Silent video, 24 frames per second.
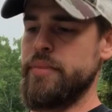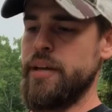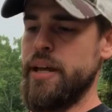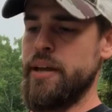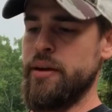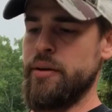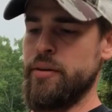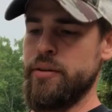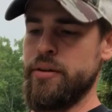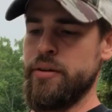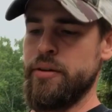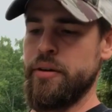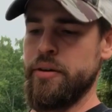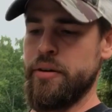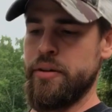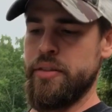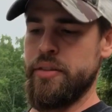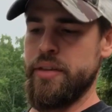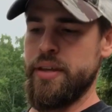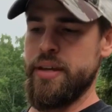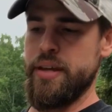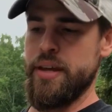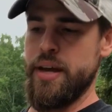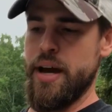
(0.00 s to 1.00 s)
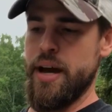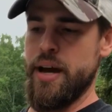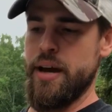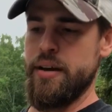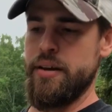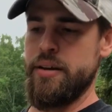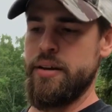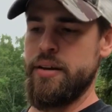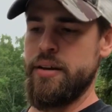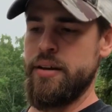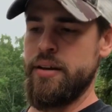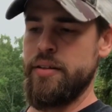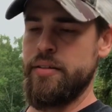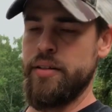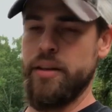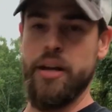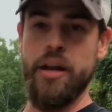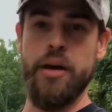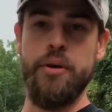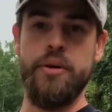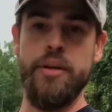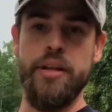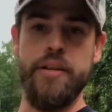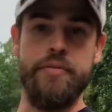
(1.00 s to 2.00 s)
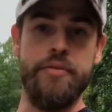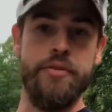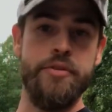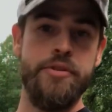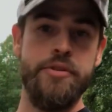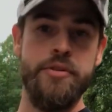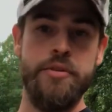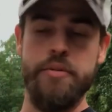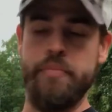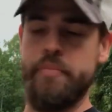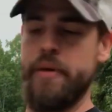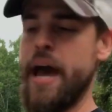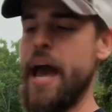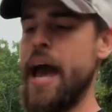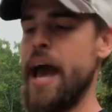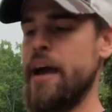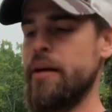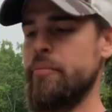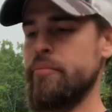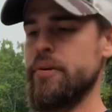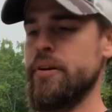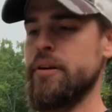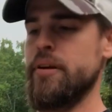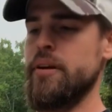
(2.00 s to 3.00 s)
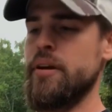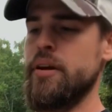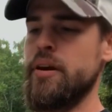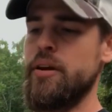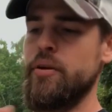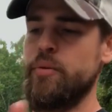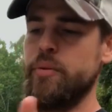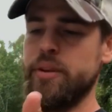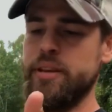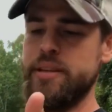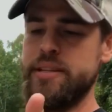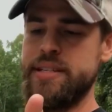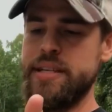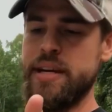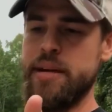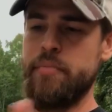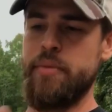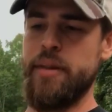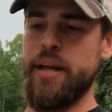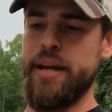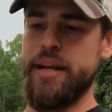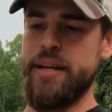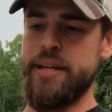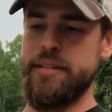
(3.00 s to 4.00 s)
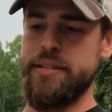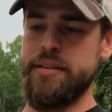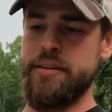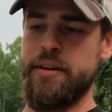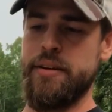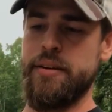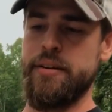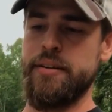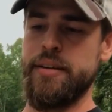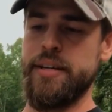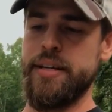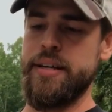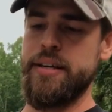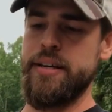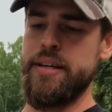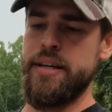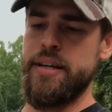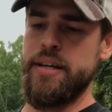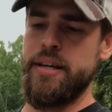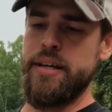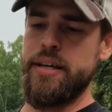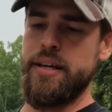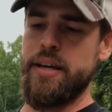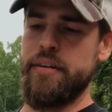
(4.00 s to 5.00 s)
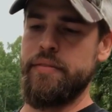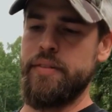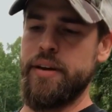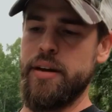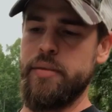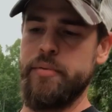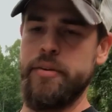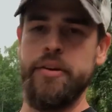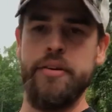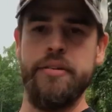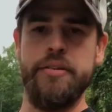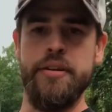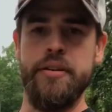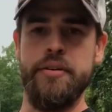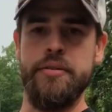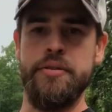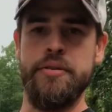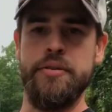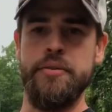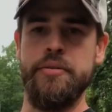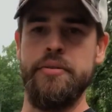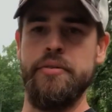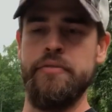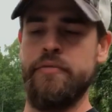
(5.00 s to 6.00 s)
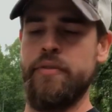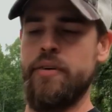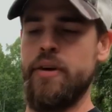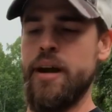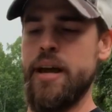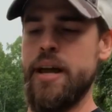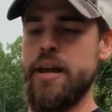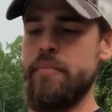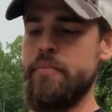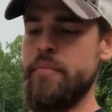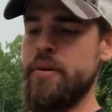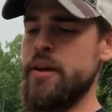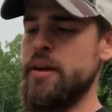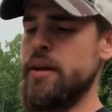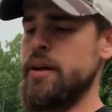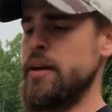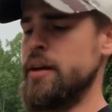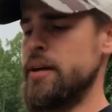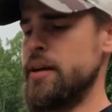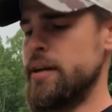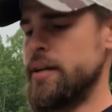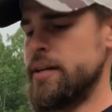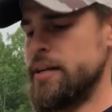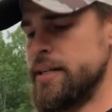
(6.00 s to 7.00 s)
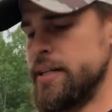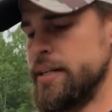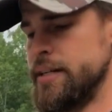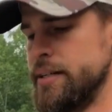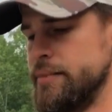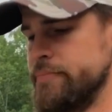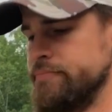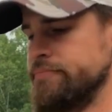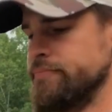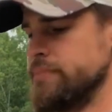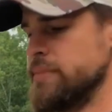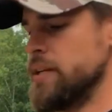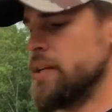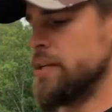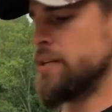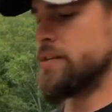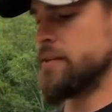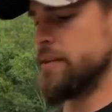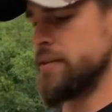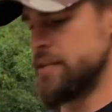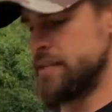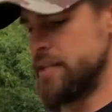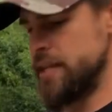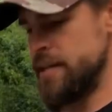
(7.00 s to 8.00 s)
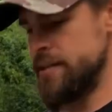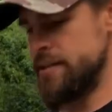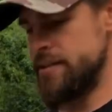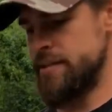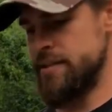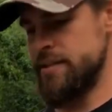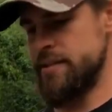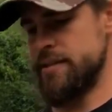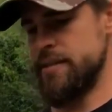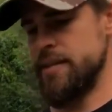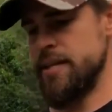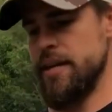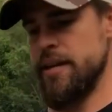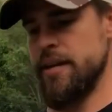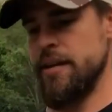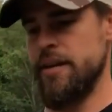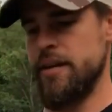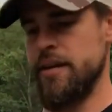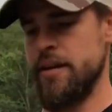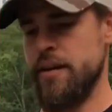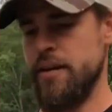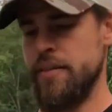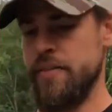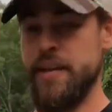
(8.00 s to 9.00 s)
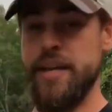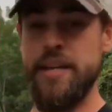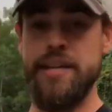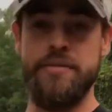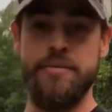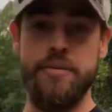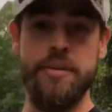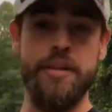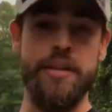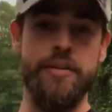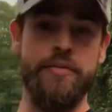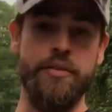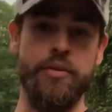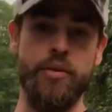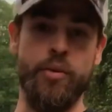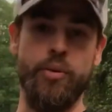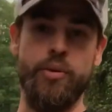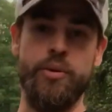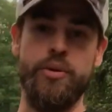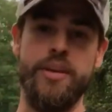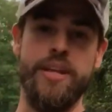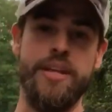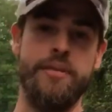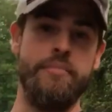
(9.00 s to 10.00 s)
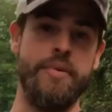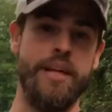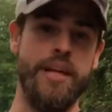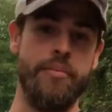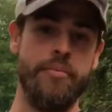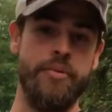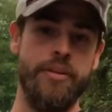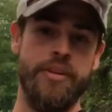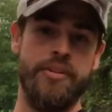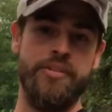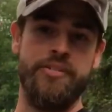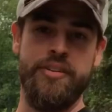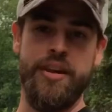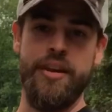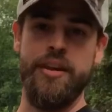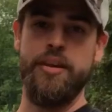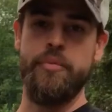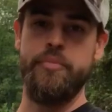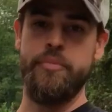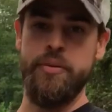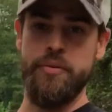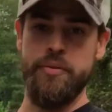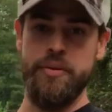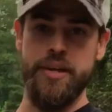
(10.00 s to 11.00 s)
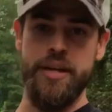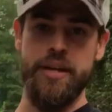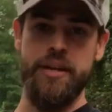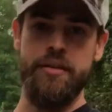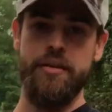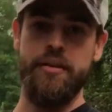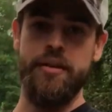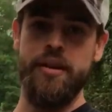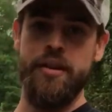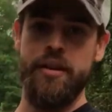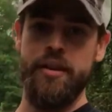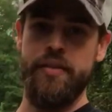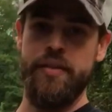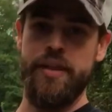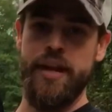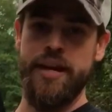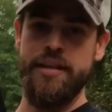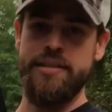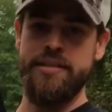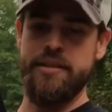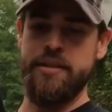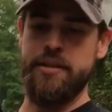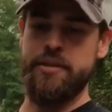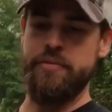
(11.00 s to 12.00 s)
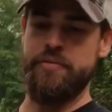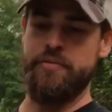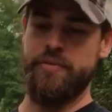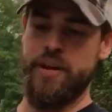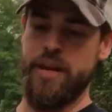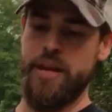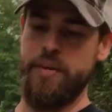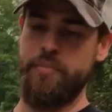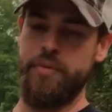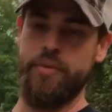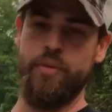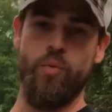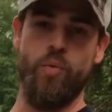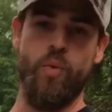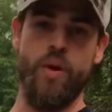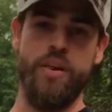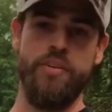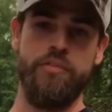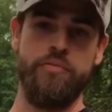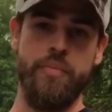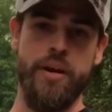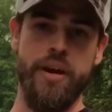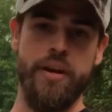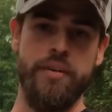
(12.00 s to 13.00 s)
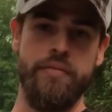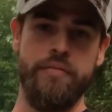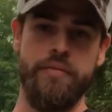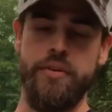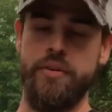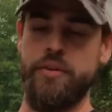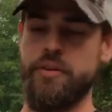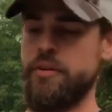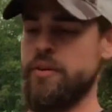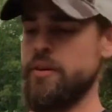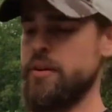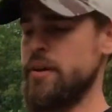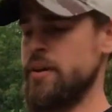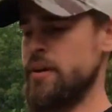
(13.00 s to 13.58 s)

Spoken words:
it'll hook the load lifters to the pack. But with it set up like it is currently, I've got them hooked here to the frame. So it's, yeah, it's just this really, if you ordered the minimalist setup, you would get the Xcurve frame with a waist belt of your